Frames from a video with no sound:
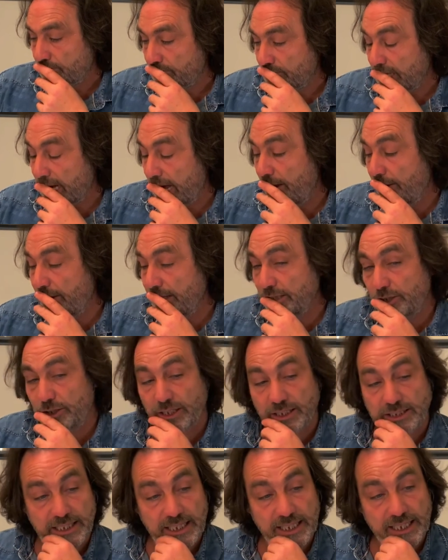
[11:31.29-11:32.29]
So
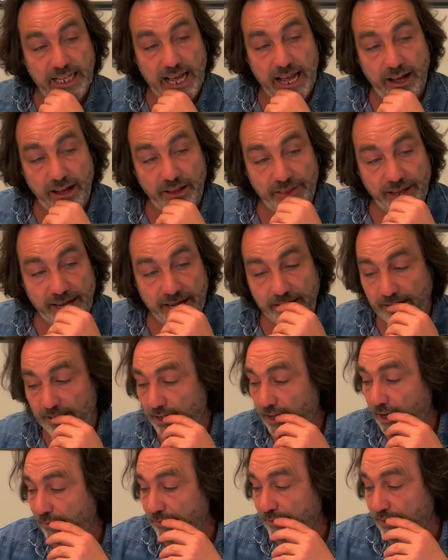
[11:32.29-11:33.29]
interesting there. I think
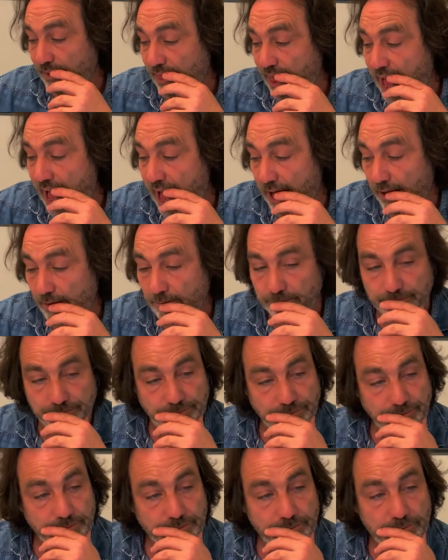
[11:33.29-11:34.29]
after that,
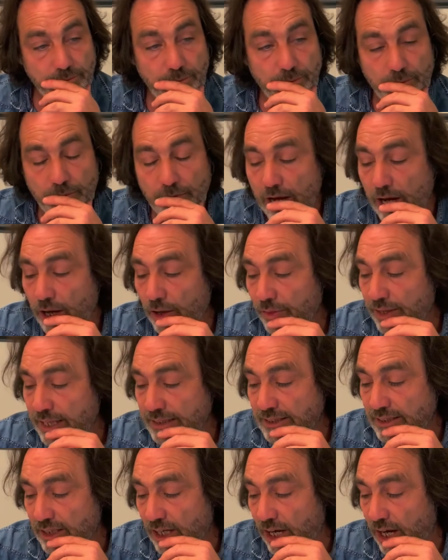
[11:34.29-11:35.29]
on
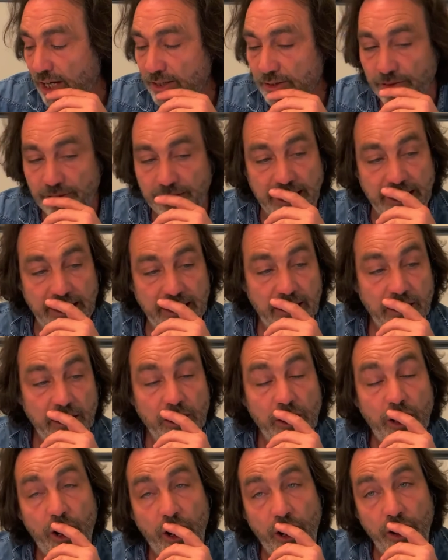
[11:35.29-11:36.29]
this side, on
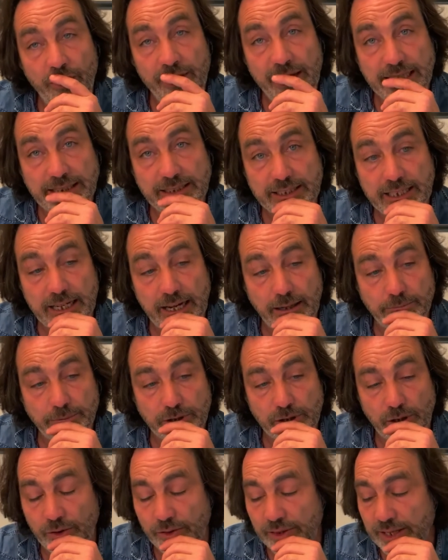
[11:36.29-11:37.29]

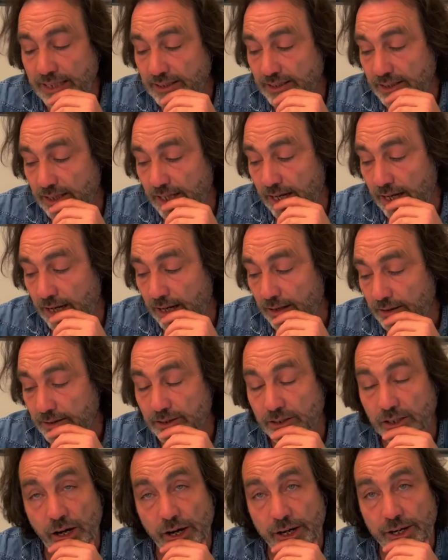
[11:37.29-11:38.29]
this
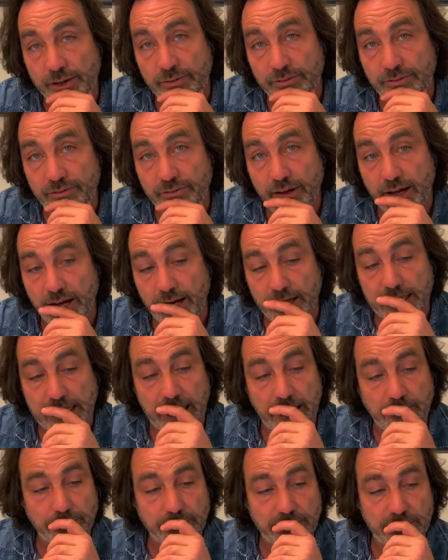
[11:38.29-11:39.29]
nine of
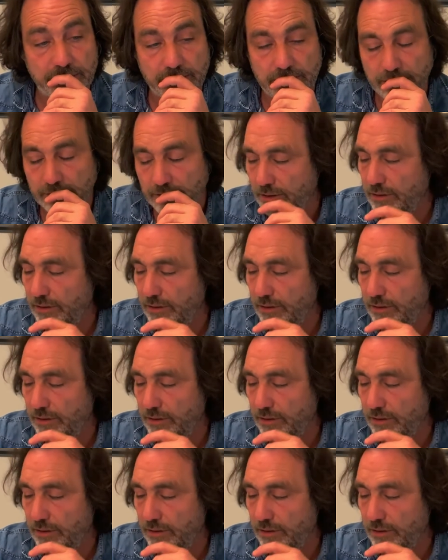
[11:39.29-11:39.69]
cups,